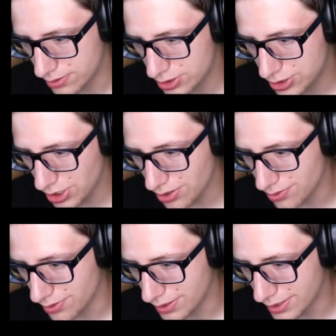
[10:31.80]

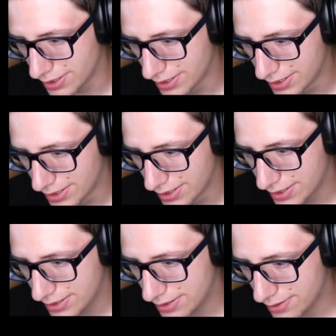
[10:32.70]
shoot.
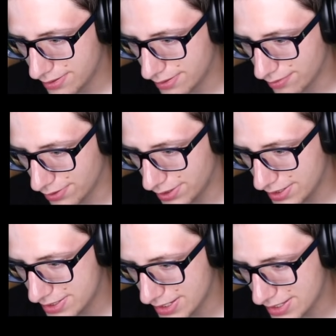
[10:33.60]
Well,
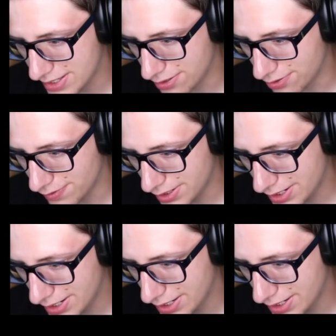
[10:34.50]
this, is it over?